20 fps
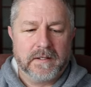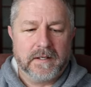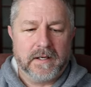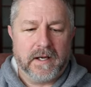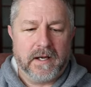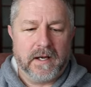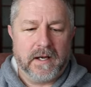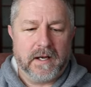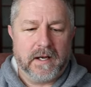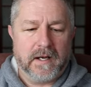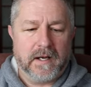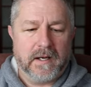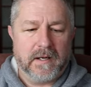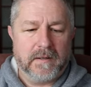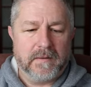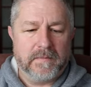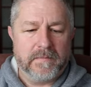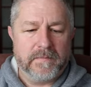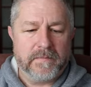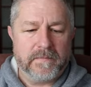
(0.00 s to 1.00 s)

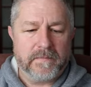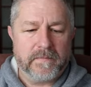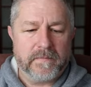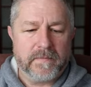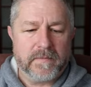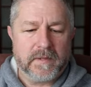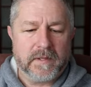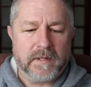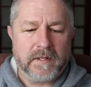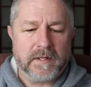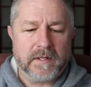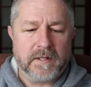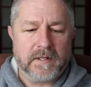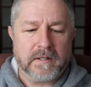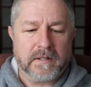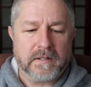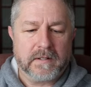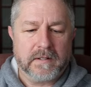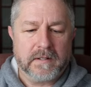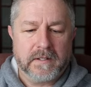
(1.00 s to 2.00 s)
Um,
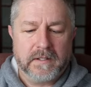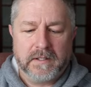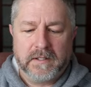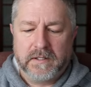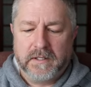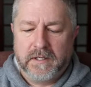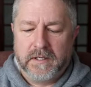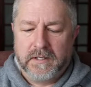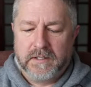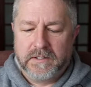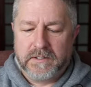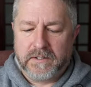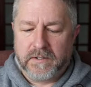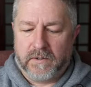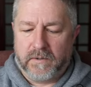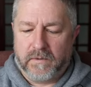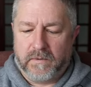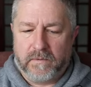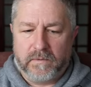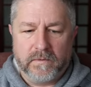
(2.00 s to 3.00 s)

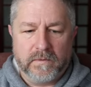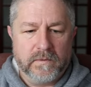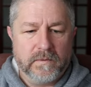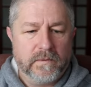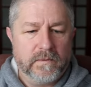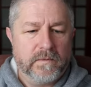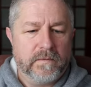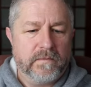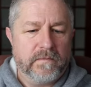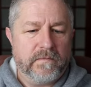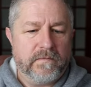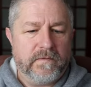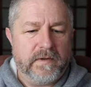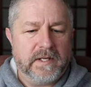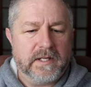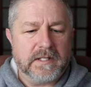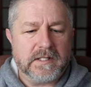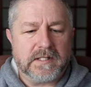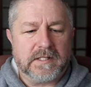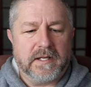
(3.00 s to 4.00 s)
so
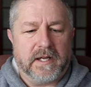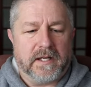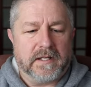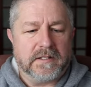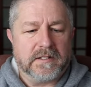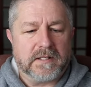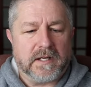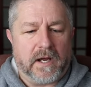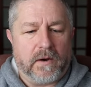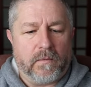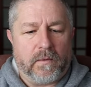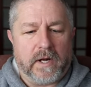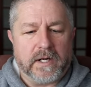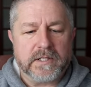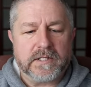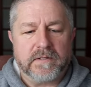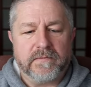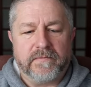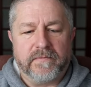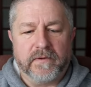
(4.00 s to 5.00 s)
Viet says, I
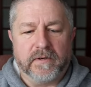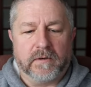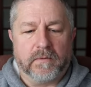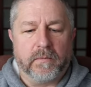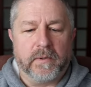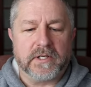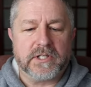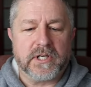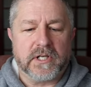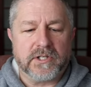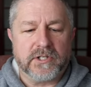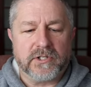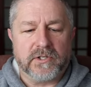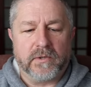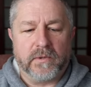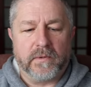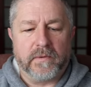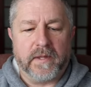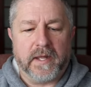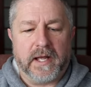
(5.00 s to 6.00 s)
watched a film which has
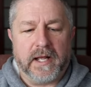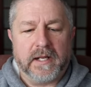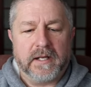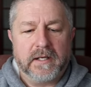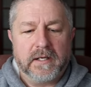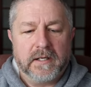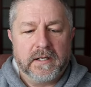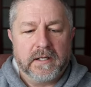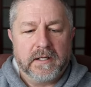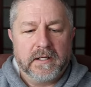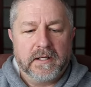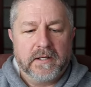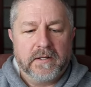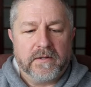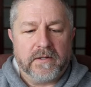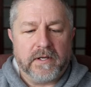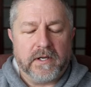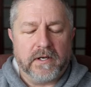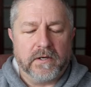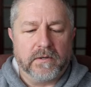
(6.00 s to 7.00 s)
shown that
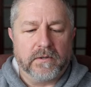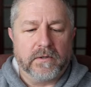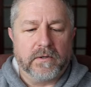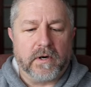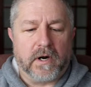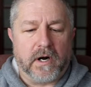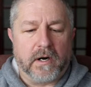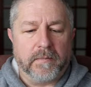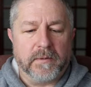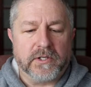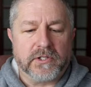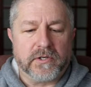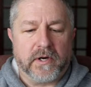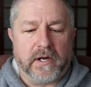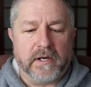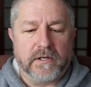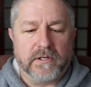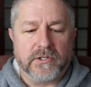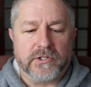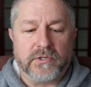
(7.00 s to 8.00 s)
the hero army try
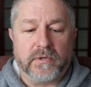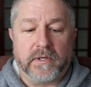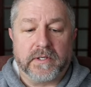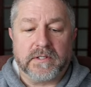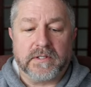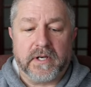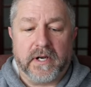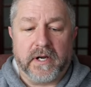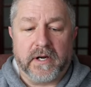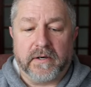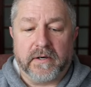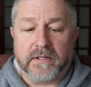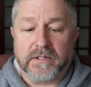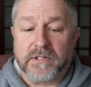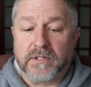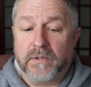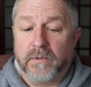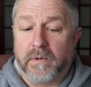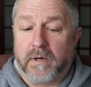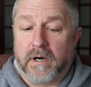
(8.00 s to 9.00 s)
to destroy terrorists
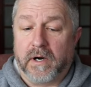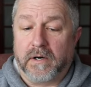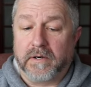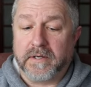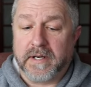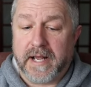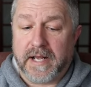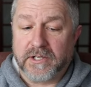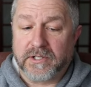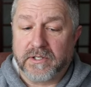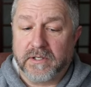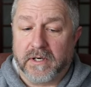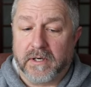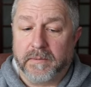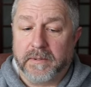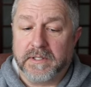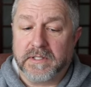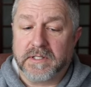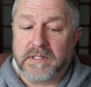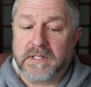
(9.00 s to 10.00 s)
who are our national
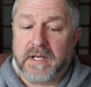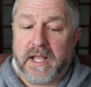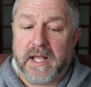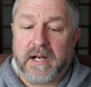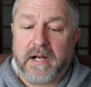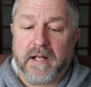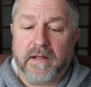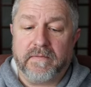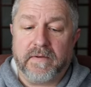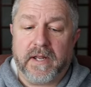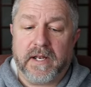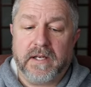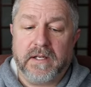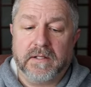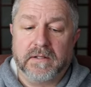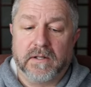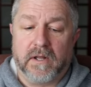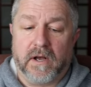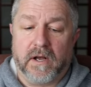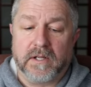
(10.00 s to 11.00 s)
army. Does Canada have any
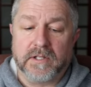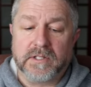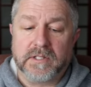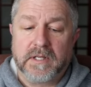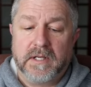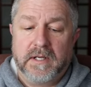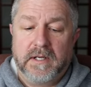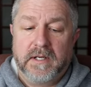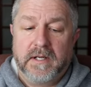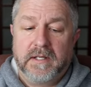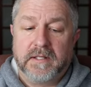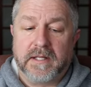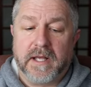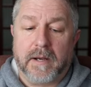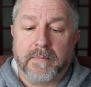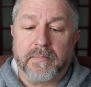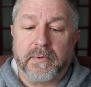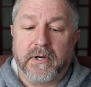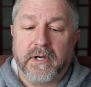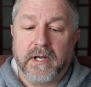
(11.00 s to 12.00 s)
laws
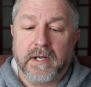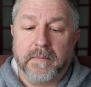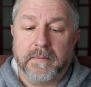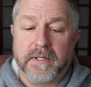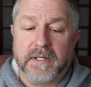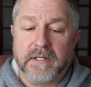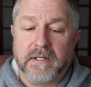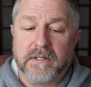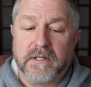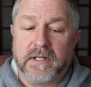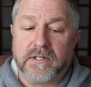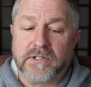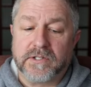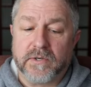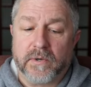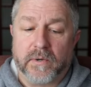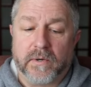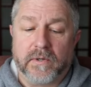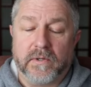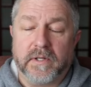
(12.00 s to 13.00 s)
that prohibit
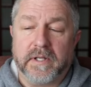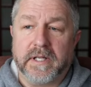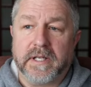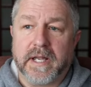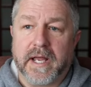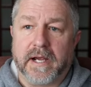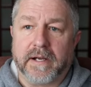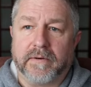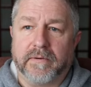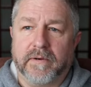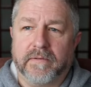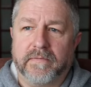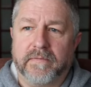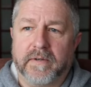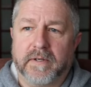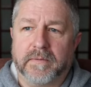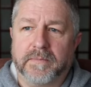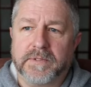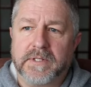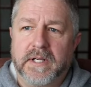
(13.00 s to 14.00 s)
historical inaccurate
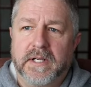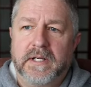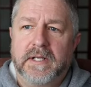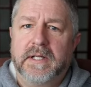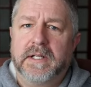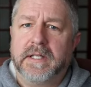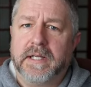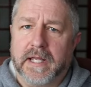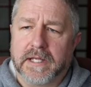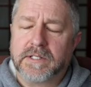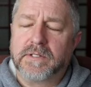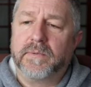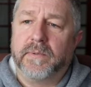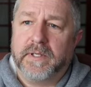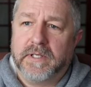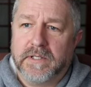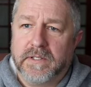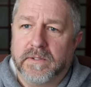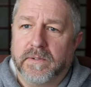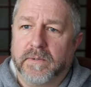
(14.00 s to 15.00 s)
films? Yes, we
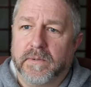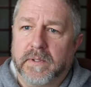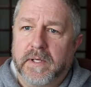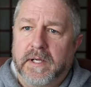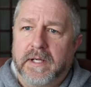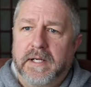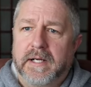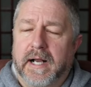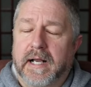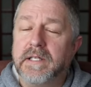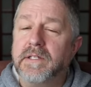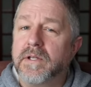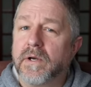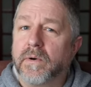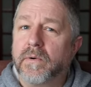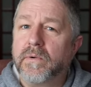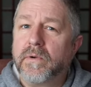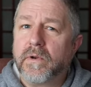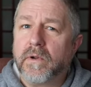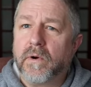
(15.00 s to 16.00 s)
do. I
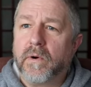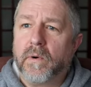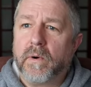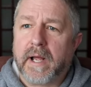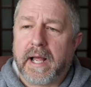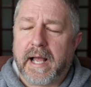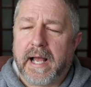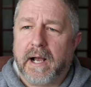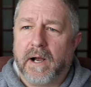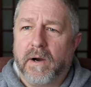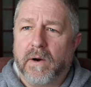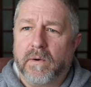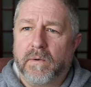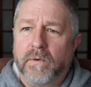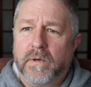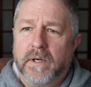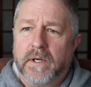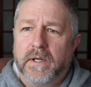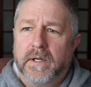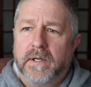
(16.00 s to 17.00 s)
don't know how,
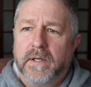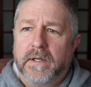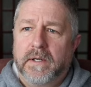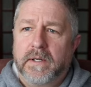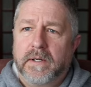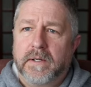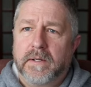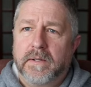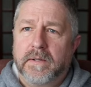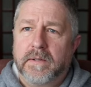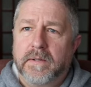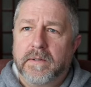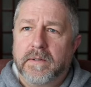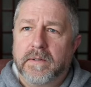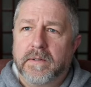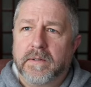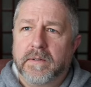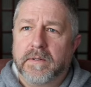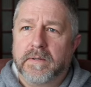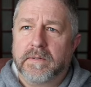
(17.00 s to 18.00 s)

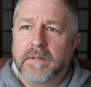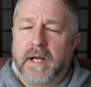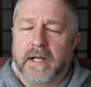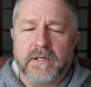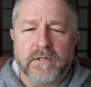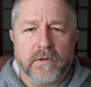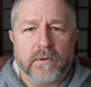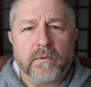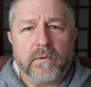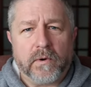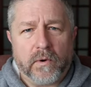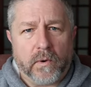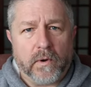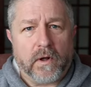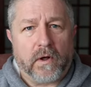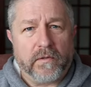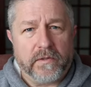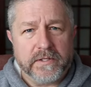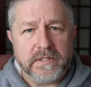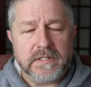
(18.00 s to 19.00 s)
I don't know
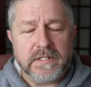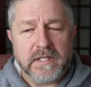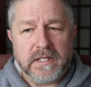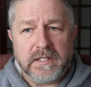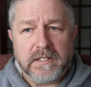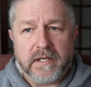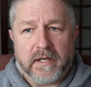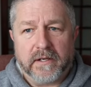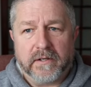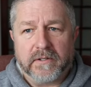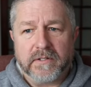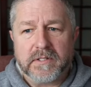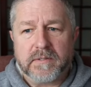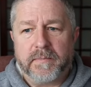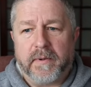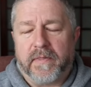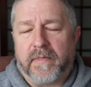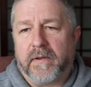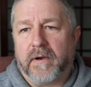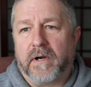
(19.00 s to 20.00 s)
all the details,
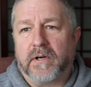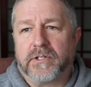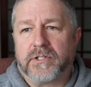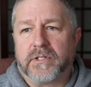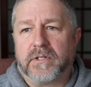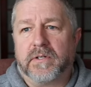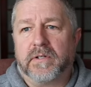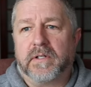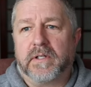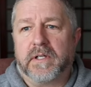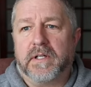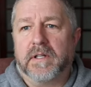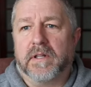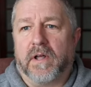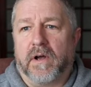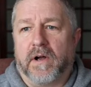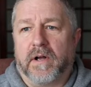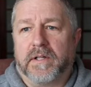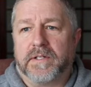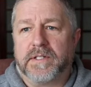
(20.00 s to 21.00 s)
but there are certainly
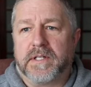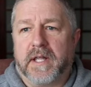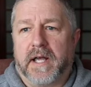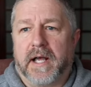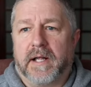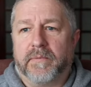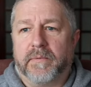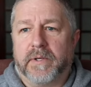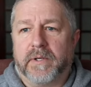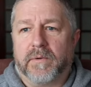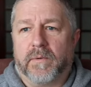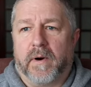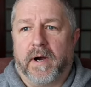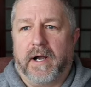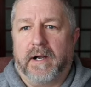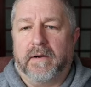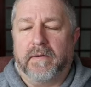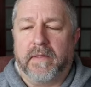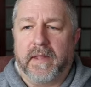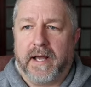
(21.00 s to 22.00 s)
laws that
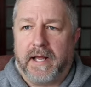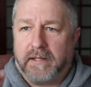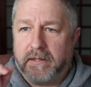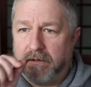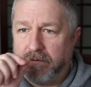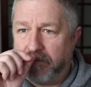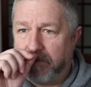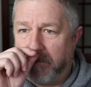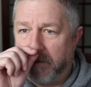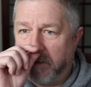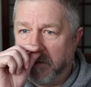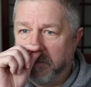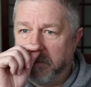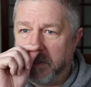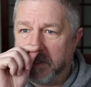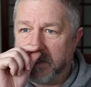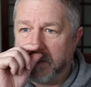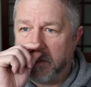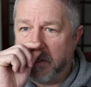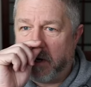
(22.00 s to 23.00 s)
require that the film
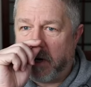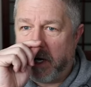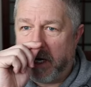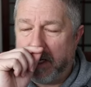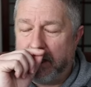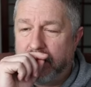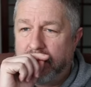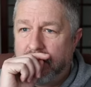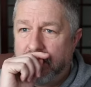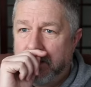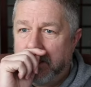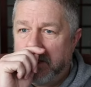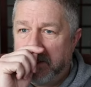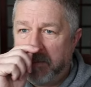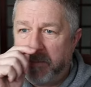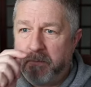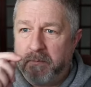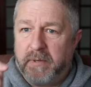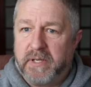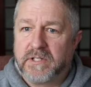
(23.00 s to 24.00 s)
does not
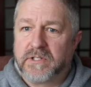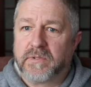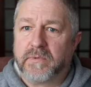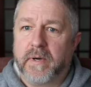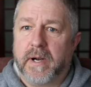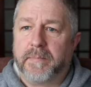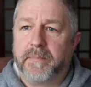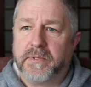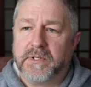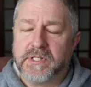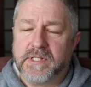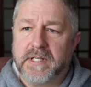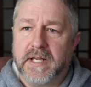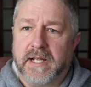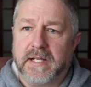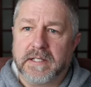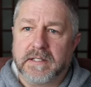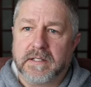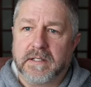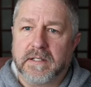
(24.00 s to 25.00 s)

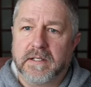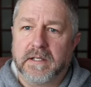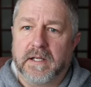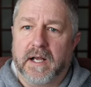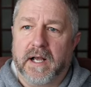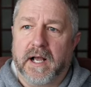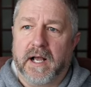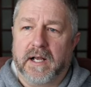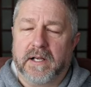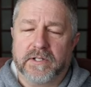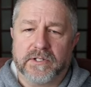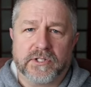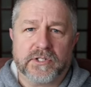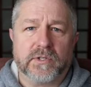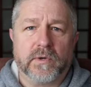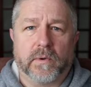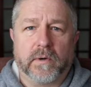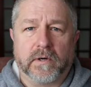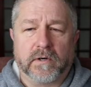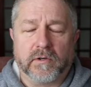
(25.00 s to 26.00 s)
misrepresent a
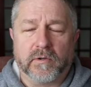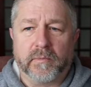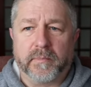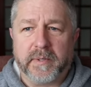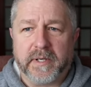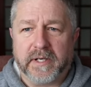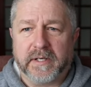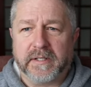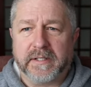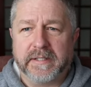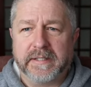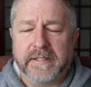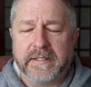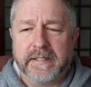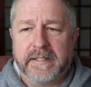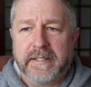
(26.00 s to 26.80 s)
historical period